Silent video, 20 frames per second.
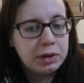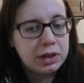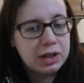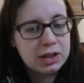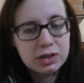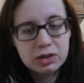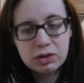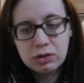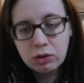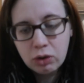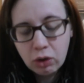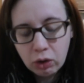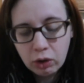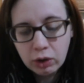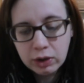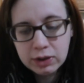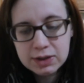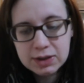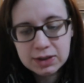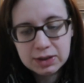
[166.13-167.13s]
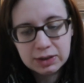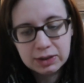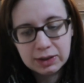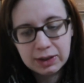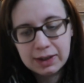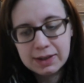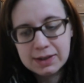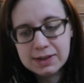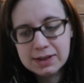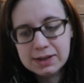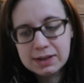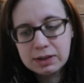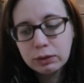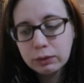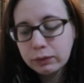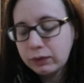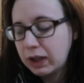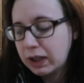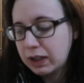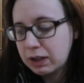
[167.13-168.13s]
but it's not. It's
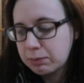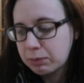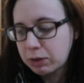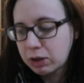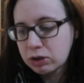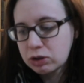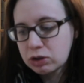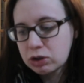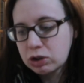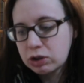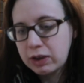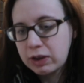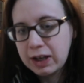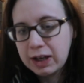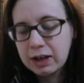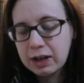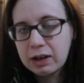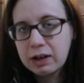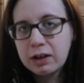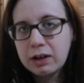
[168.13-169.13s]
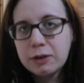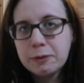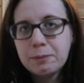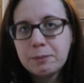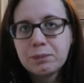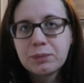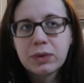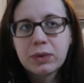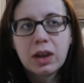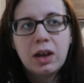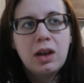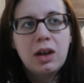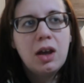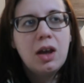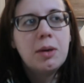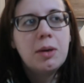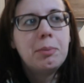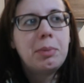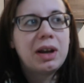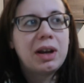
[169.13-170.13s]
still very much there,
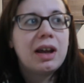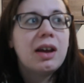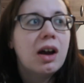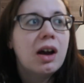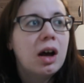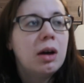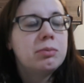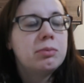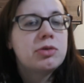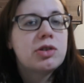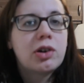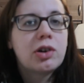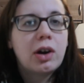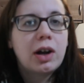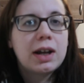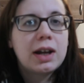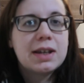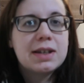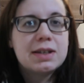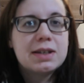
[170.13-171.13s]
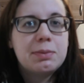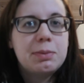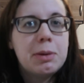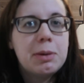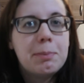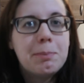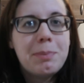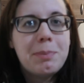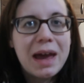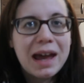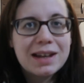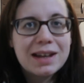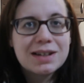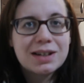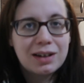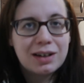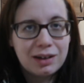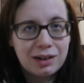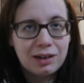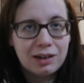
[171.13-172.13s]
but I am trying to be
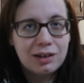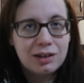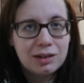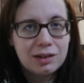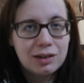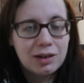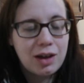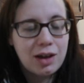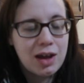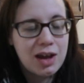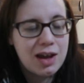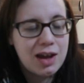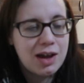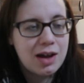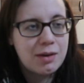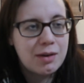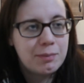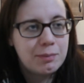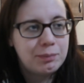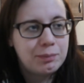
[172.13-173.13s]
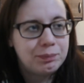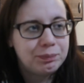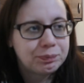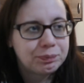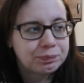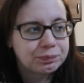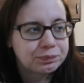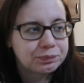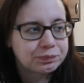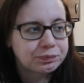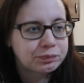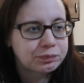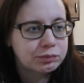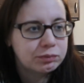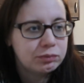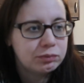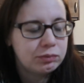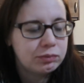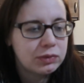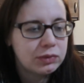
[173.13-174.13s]
better and
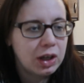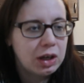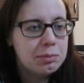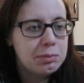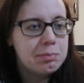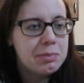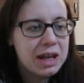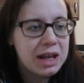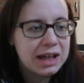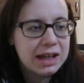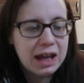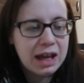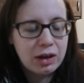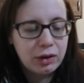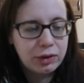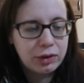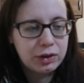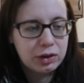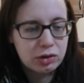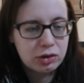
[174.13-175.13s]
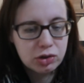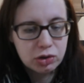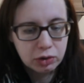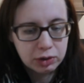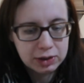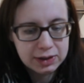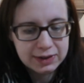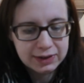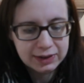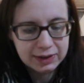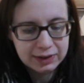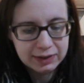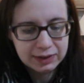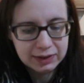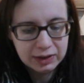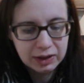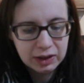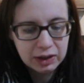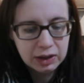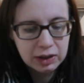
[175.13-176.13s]
make healthier
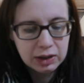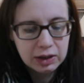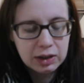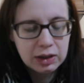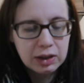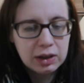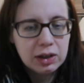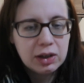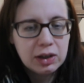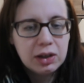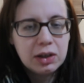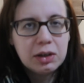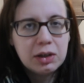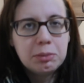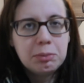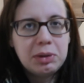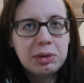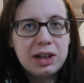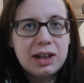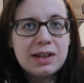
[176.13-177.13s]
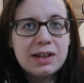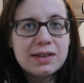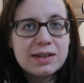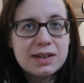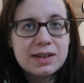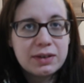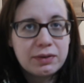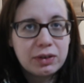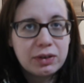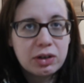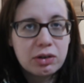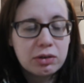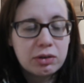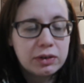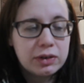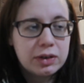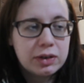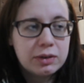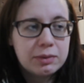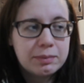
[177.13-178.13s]
choices. But it is
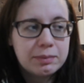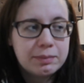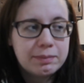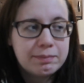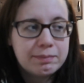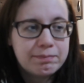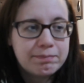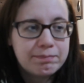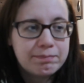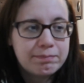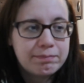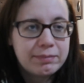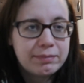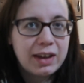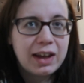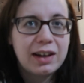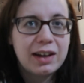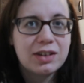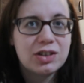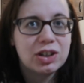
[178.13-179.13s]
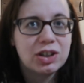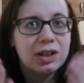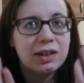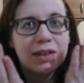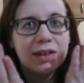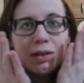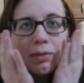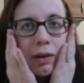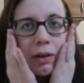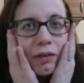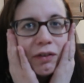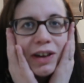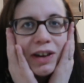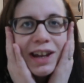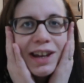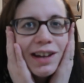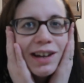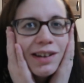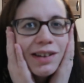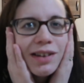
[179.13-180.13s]
difficult. And as you can see, my
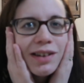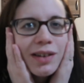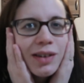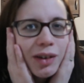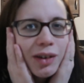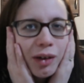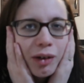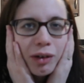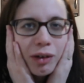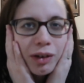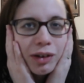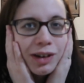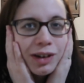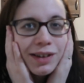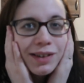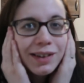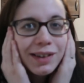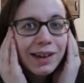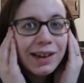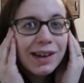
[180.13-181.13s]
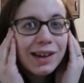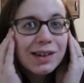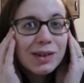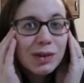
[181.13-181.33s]
face is honestly,